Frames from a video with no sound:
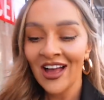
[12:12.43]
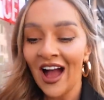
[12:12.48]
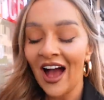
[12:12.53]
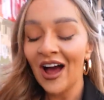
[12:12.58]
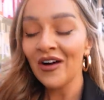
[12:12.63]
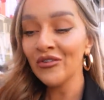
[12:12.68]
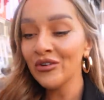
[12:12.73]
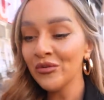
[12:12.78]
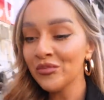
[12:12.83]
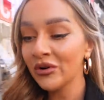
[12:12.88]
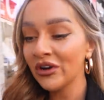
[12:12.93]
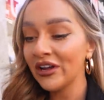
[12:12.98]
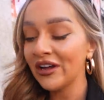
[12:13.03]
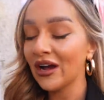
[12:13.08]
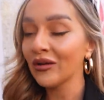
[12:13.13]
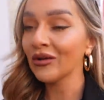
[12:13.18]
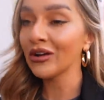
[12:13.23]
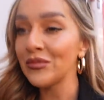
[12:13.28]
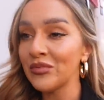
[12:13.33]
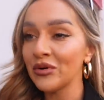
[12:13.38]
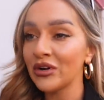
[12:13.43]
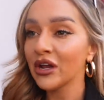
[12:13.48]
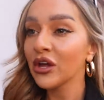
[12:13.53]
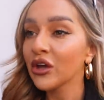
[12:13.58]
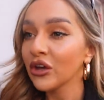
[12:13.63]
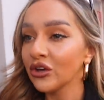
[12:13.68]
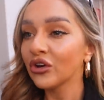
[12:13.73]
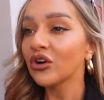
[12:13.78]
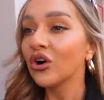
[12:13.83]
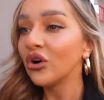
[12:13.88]
I want to put it, I'm going to put it in
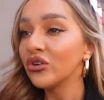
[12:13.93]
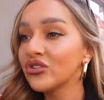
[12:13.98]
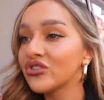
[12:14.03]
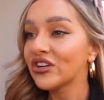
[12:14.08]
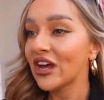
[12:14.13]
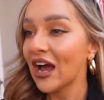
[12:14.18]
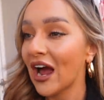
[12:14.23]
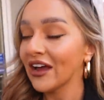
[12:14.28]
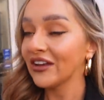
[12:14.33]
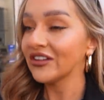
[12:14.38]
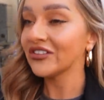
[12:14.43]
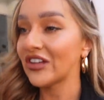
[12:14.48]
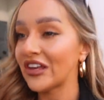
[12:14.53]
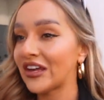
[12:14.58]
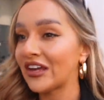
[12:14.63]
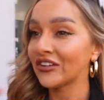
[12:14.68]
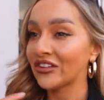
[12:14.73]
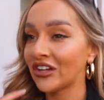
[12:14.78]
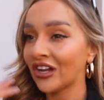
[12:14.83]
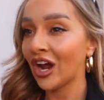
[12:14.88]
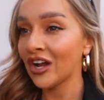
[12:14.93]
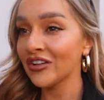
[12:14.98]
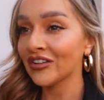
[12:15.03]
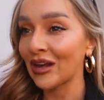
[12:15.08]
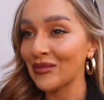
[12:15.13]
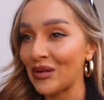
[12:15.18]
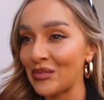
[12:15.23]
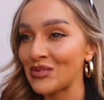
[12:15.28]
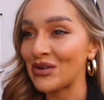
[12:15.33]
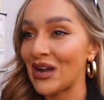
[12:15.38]
Google to see how you say it because I like to
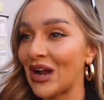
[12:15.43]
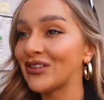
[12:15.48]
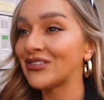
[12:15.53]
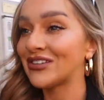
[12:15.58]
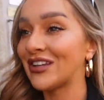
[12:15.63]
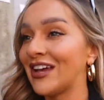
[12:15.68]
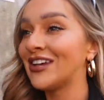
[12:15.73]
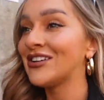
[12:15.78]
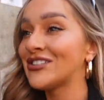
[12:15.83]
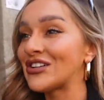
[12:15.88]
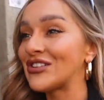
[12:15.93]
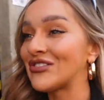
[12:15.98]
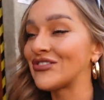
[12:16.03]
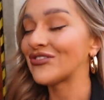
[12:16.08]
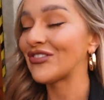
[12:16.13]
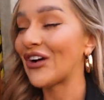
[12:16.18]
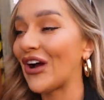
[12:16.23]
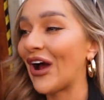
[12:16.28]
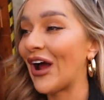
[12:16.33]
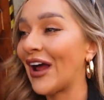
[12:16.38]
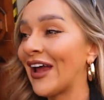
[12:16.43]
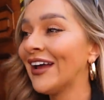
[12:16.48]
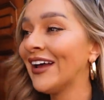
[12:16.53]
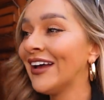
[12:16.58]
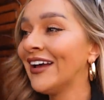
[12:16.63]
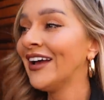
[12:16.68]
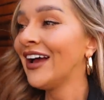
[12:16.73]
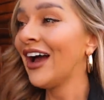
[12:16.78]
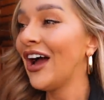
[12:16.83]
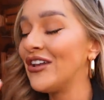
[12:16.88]
get my pronunciations right
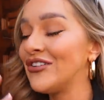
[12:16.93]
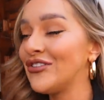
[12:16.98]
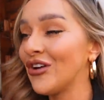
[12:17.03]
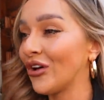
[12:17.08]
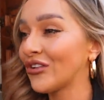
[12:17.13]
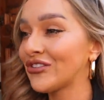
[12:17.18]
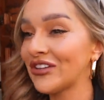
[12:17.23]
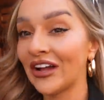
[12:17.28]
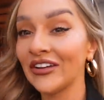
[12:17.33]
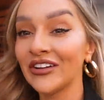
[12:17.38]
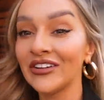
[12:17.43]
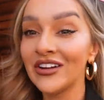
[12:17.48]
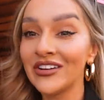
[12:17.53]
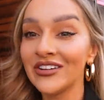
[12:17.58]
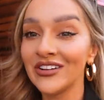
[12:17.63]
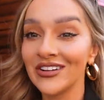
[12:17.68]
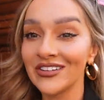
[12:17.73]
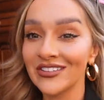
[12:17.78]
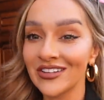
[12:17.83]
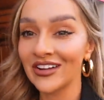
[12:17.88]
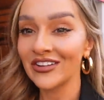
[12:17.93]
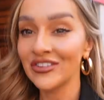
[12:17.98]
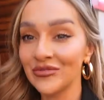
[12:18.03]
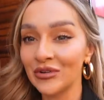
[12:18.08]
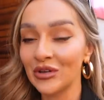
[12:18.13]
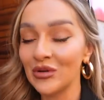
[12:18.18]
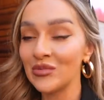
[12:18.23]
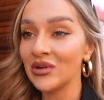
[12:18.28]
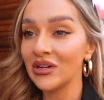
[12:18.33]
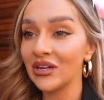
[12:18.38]
and not sound an idiot saying
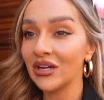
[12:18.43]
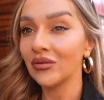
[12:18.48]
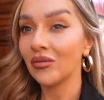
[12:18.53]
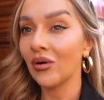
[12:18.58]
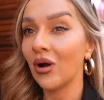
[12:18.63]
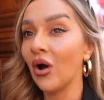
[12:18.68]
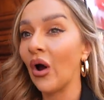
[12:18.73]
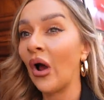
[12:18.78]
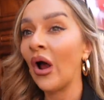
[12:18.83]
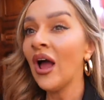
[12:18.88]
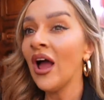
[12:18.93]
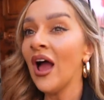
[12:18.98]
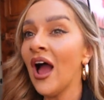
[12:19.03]
something completely wrong.